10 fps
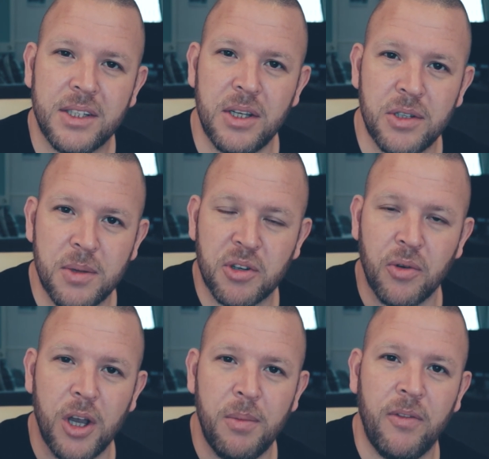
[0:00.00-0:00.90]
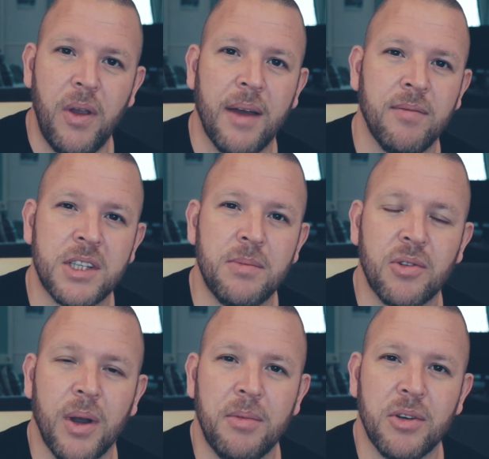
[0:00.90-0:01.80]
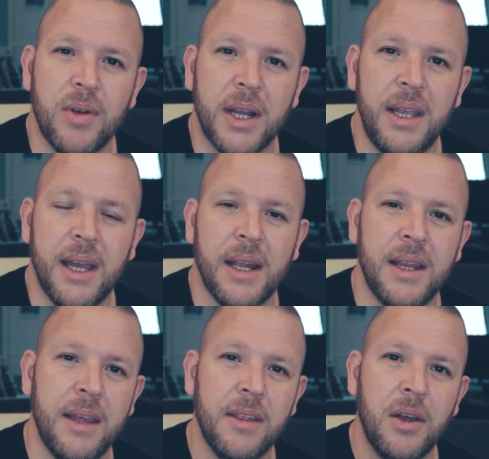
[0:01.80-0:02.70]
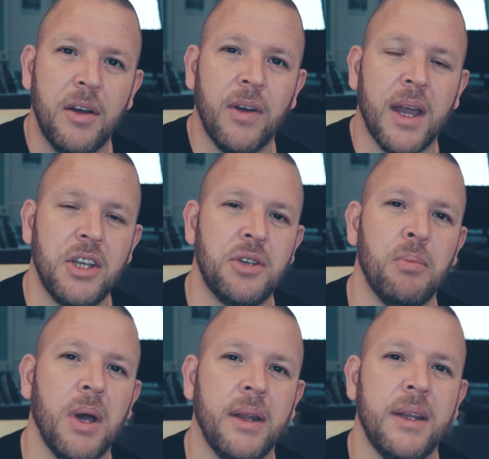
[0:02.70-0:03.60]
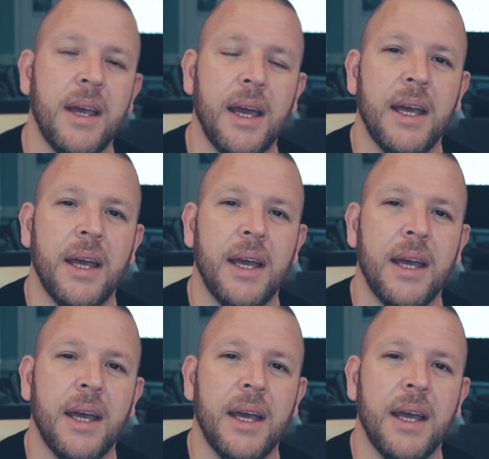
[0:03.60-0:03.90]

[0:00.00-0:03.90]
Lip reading: Do subscribe if you haven't subscribed already, and hit the notification button